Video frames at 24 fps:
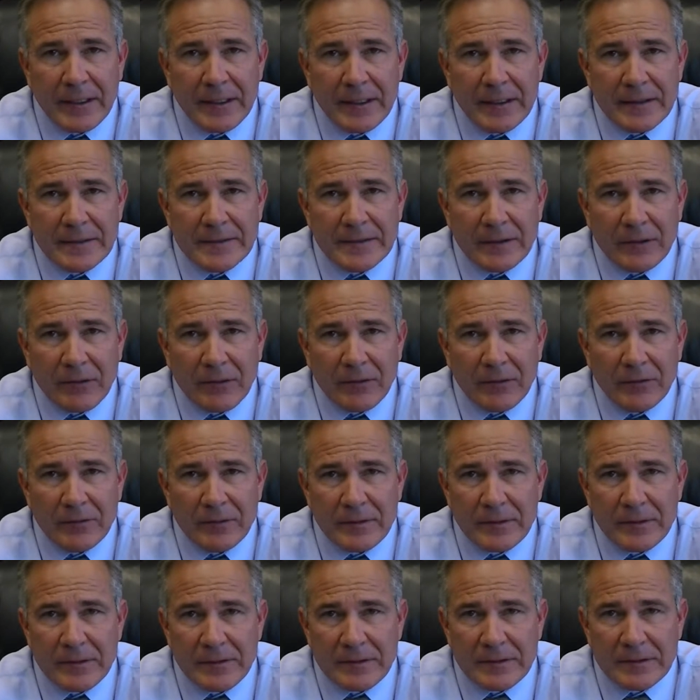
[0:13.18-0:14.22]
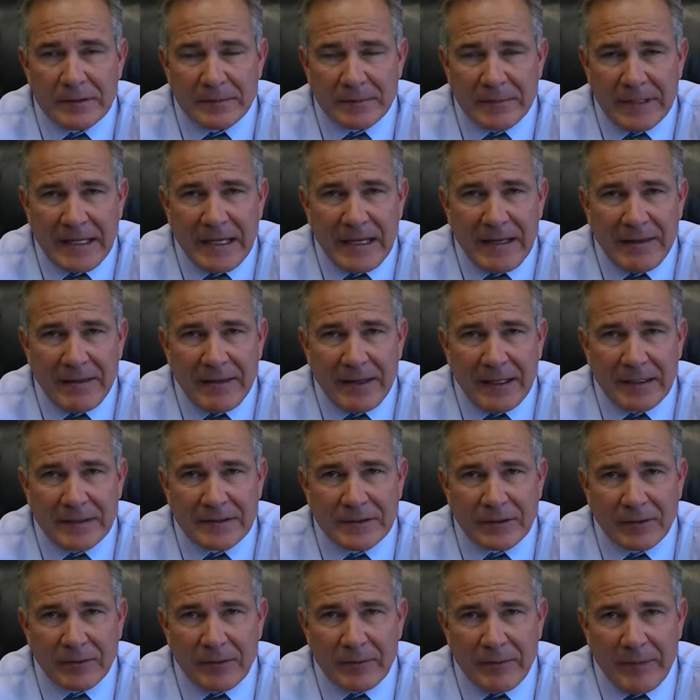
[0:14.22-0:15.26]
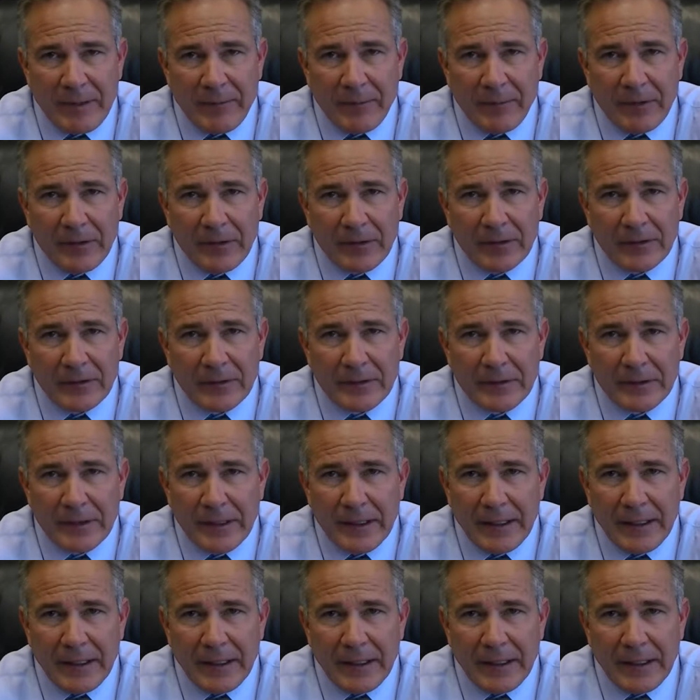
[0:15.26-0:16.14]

And so some key things to remember.